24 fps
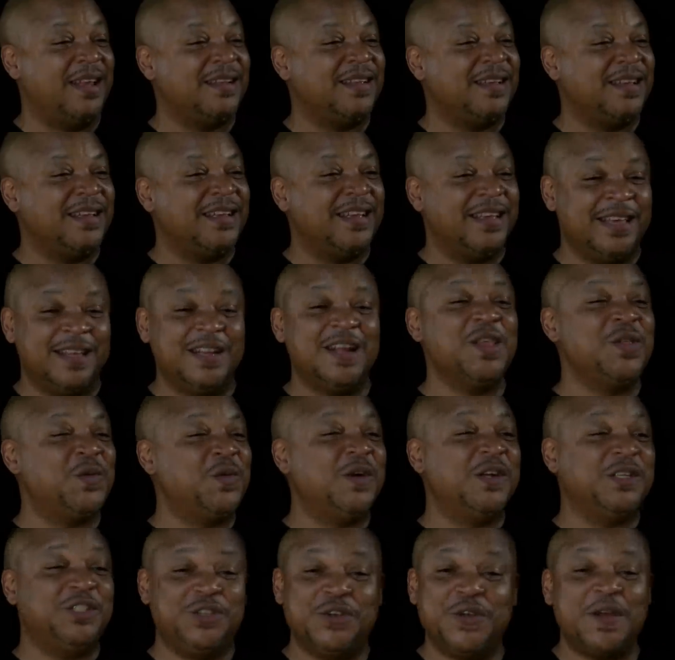Mm-hmm. In other
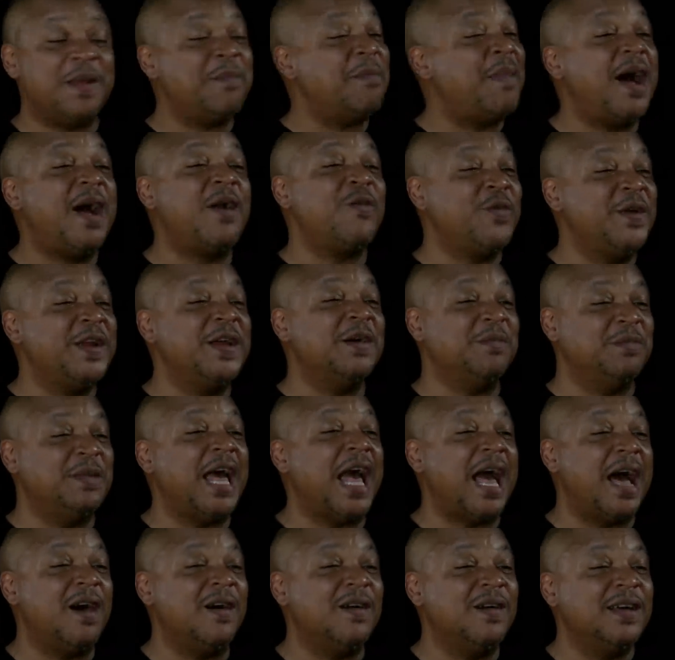words, you're in my realm
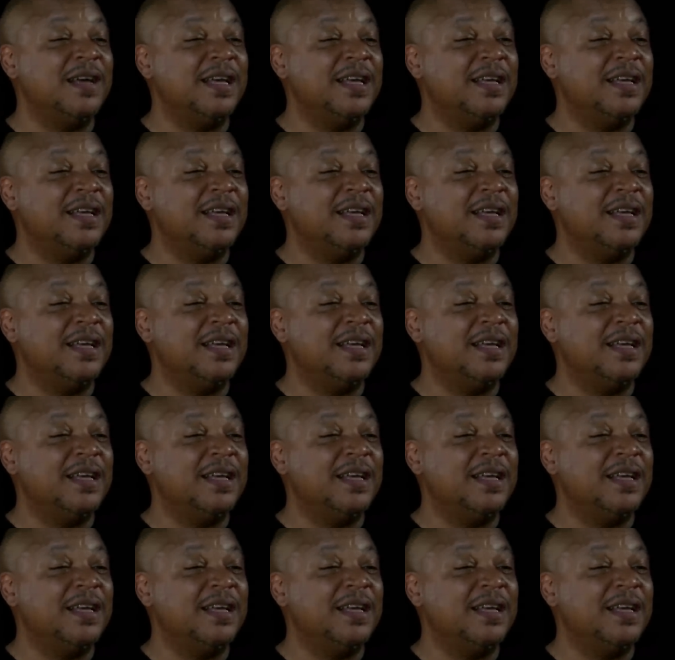now.